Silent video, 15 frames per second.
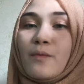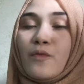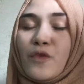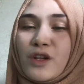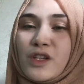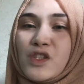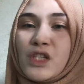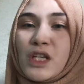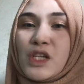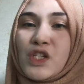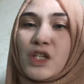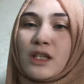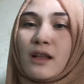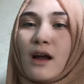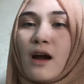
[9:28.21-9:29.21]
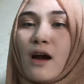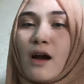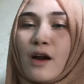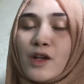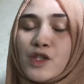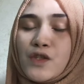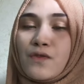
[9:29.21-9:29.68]
pronunciation
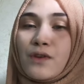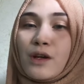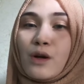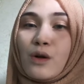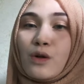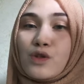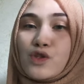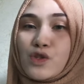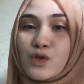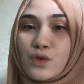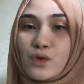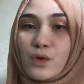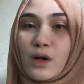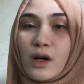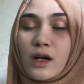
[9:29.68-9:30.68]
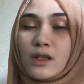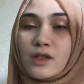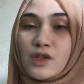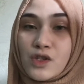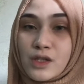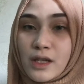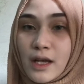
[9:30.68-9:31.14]
are difficult to
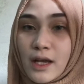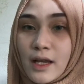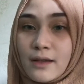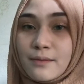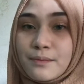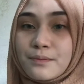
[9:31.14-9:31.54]
understand.